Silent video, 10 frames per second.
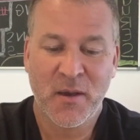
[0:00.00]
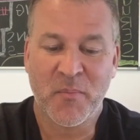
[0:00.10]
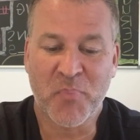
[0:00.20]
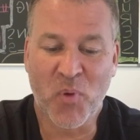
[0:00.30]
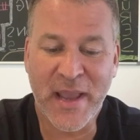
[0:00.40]

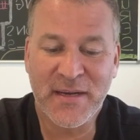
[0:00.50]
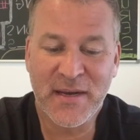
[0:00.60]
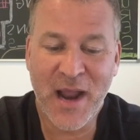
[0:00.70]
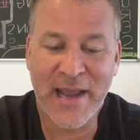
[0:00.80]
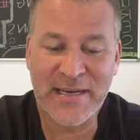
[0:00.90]

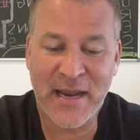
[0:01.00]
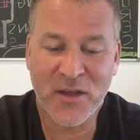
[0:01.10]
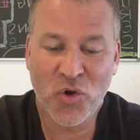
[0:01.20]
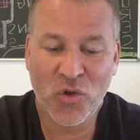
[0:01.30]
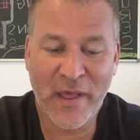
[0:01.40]
branded
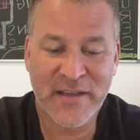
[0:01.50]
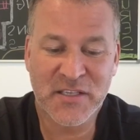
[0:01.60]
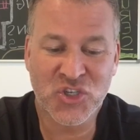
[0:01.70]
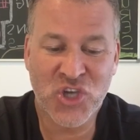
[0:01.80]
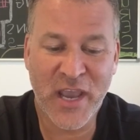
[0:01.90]
identical as
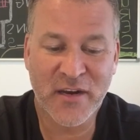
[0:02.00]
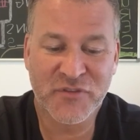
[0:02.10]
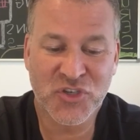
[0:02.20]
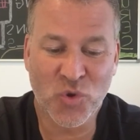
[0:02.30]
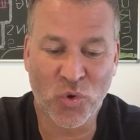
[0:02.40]
the chain of
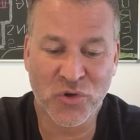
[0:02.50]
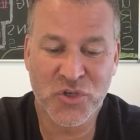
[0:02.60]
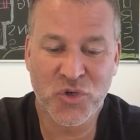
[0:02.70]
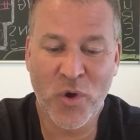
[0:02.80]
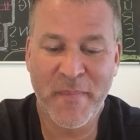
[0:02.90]

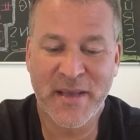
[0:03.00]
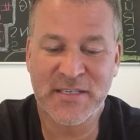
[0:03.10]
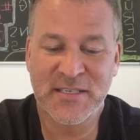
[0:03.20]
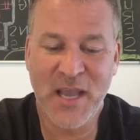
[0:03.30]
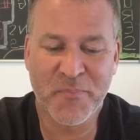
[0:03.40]
stores, or do I make a
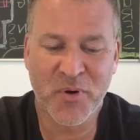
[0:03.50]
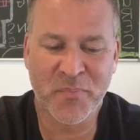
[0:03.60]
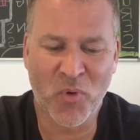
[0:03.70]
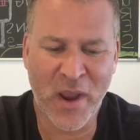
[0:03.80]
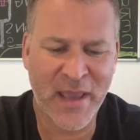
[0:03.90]

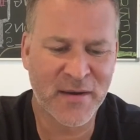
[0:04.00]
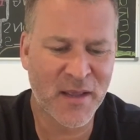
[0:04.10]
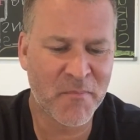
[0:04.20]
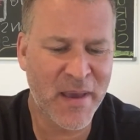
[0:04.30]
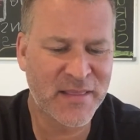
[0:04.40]
separate brand
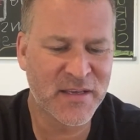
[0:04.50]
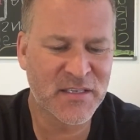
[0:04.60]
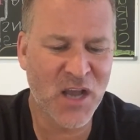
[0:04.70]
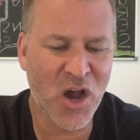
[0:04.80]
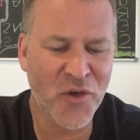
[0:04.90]
and make
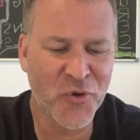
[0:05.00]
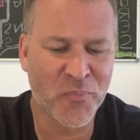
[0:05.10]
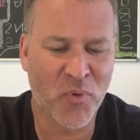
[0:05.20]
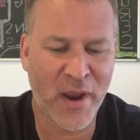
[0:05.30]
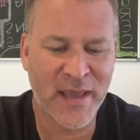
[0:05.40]
this other
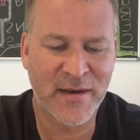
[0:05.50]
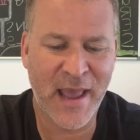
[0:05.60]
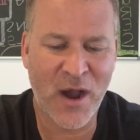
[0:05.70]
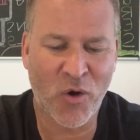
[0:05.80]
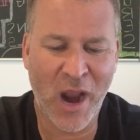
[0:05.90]
brand
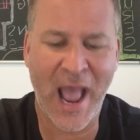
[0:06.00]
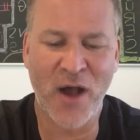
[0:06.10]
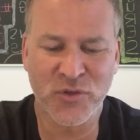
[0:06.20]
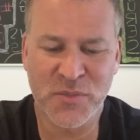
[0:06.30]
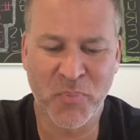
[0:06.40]
our
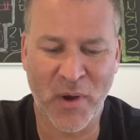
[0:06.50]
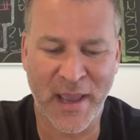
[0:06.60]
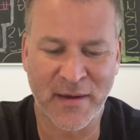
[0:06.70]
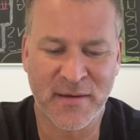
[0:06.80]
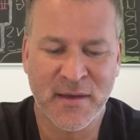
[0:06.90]
house
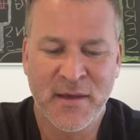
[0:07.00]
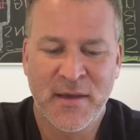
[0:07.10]
brand